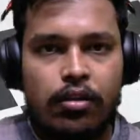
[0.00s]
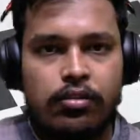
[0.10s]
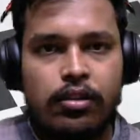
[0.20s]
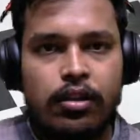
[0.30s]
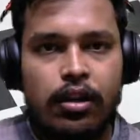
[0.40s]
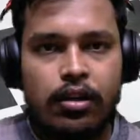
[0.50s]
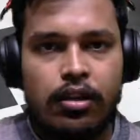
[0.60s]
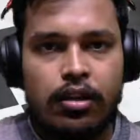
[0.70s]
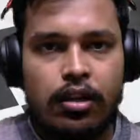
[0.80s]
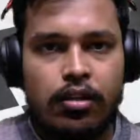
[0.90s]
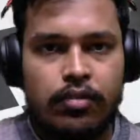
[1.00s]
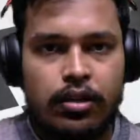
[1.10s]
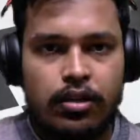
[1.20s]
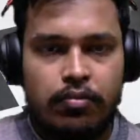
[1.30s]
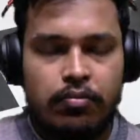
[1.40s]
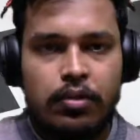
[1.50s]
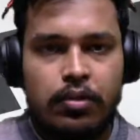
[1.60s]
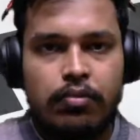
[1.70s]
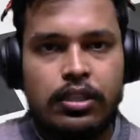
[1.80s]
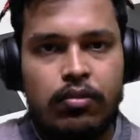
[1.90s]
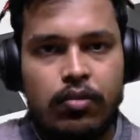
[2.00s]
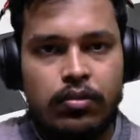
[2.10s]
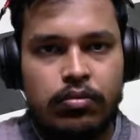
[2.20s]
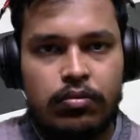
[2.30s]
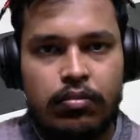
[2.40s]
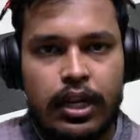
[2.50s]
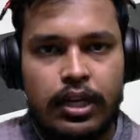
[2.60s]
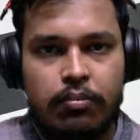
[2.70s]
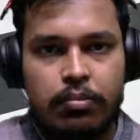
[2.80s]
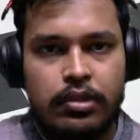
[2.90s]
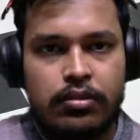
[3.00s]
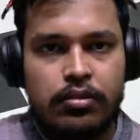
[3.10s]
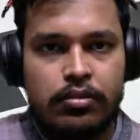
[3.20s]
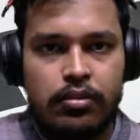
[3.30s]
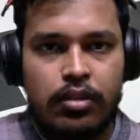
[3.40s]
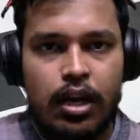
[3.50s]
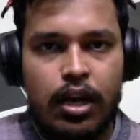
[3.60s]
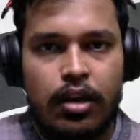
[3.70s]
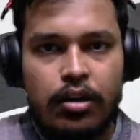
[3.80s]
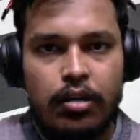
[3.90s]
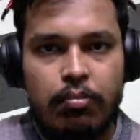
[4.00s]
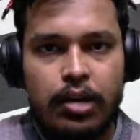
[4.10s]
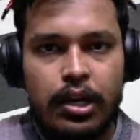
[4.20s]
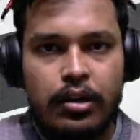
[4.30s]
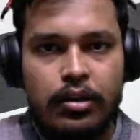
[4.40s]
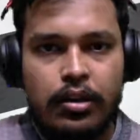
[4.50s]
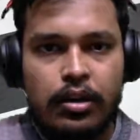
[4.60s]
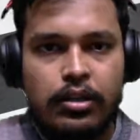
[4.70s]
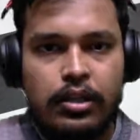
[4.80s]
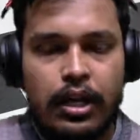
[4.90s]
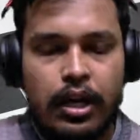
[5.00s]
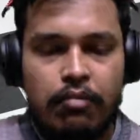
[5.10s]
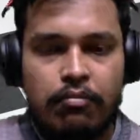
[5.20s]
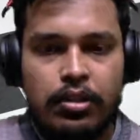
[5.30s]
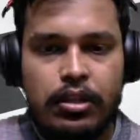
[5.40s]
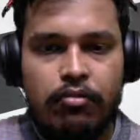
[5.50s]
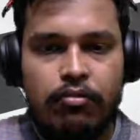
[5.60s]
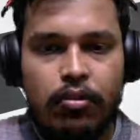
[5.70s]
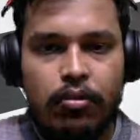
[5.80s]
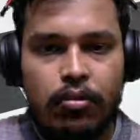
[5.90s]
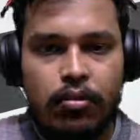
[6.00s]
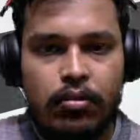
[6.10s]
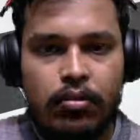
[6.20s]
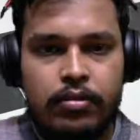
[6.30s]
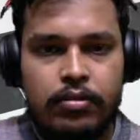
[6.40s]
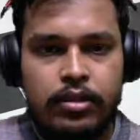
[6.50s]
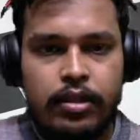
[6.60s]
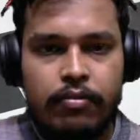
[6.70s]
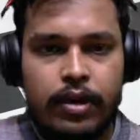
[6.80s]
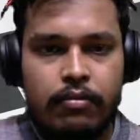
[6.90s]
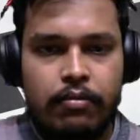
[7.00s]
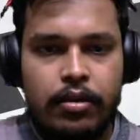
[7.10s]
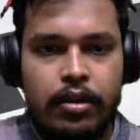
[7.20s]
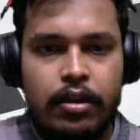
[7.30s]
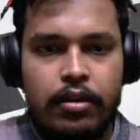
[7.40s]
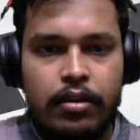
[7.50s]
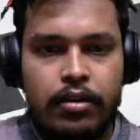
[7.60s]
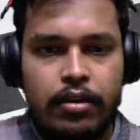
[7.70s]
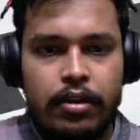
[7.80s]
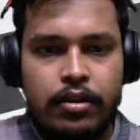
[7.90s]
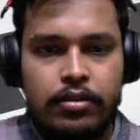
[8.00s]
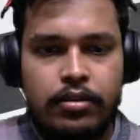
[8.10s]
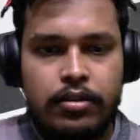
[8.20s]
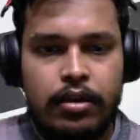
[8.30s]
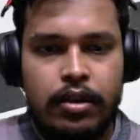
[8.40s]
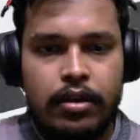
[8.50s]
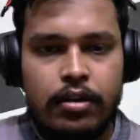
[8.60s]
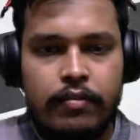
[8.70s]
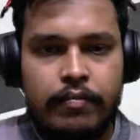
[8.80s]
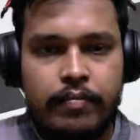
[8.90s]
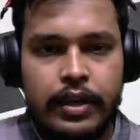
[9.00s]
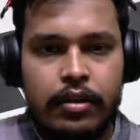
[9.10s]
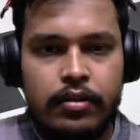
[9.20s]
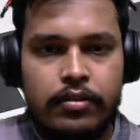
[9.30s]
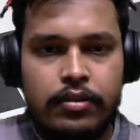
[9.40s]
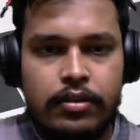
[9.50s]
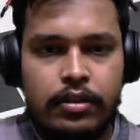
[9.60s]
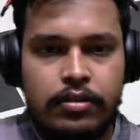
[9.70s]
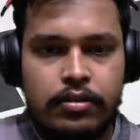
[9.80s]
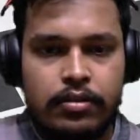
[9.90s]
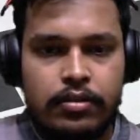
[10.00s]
Sicilian kind of setup. Fischer was with white pieces, and he played the game with e4, c5, nc3, nc6,